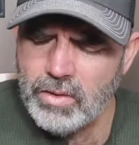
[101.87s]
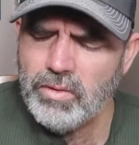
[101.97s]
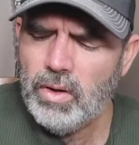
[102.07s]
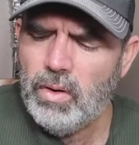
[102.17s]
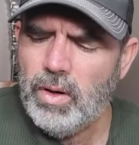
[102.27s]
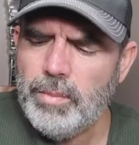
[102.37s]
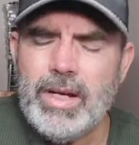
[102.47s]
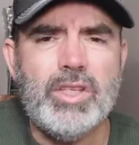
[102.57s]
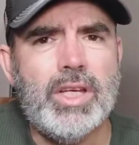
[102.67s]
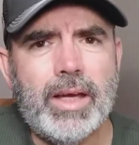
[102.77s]
So I'm going
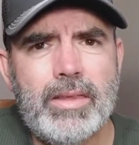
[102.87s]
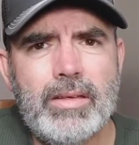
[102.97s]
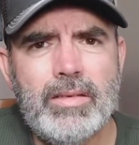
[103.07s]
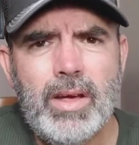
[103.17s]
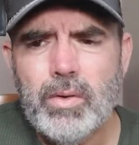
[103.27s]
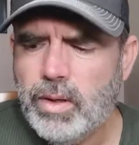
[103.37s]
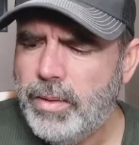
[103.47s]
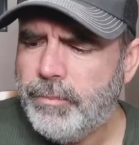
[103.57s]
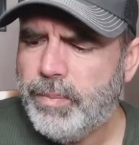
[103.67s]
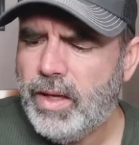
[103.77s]
to check this out
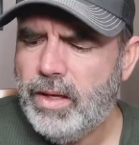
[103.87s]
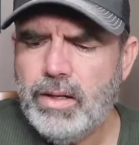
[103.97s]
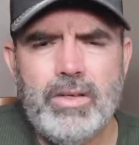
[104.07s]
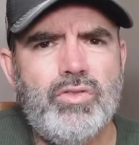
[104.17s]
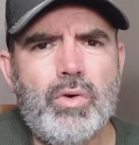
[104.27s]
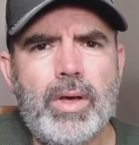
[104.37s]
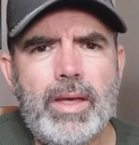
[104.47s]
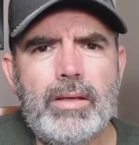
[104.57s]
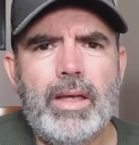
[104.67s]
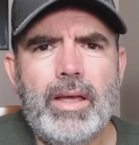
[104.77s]
and enjoy
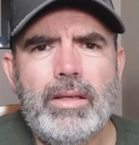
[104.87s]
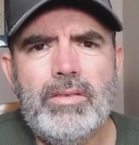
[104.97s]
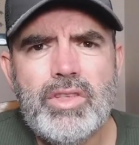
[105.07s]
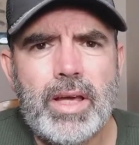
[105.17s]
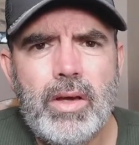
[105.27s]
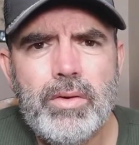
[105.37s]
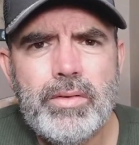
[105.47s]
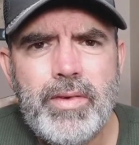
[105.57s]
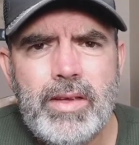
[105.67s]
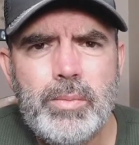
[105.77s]
it and check out their
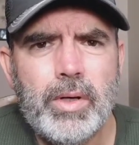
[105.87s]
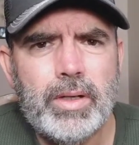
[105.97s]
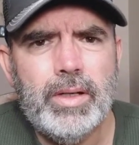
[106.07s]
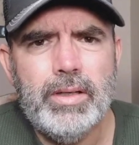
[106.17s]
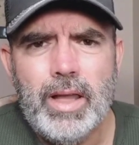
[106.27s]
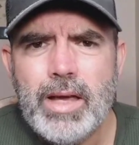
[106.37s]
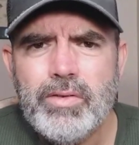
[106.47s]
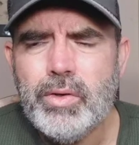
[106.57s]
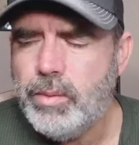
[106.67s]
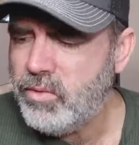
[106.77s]
Facebook uh, live
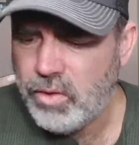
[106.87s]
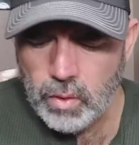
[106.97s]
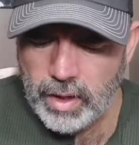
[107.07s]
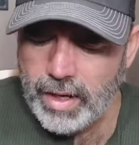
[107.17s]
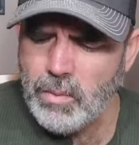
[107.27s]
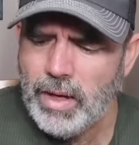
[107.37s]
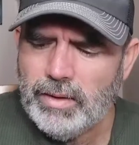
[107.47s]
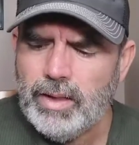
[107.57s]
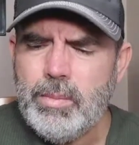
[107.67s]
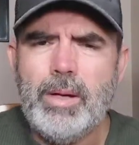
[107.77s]
stream. So anyway, a
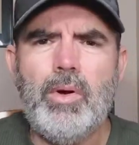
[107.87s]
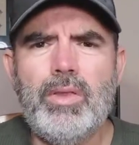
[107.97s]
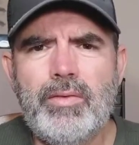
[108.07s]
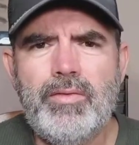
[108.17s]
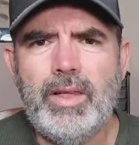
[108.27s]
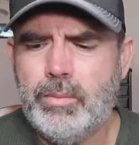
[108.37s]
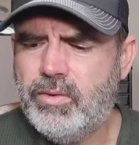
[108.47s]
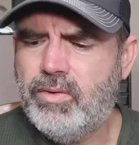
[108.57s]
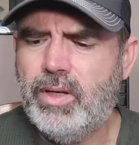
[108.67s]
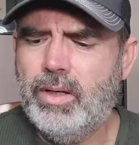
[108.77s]
little bit about the
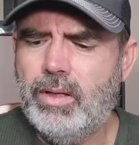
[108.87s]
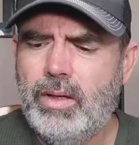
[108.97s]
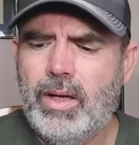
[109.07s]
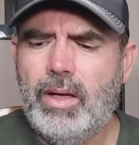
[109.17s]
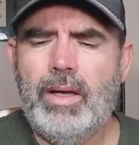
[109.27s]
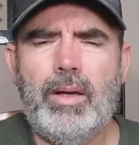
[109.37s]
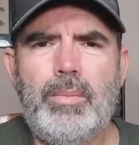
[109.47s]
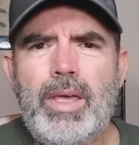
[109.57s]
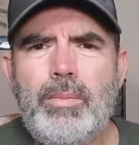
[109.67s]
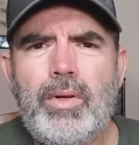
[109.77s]
Phillips uh, uh,
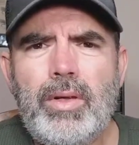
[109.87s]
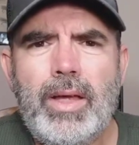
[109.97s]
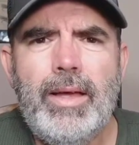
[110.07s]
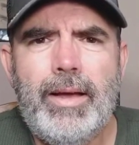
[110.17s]
people.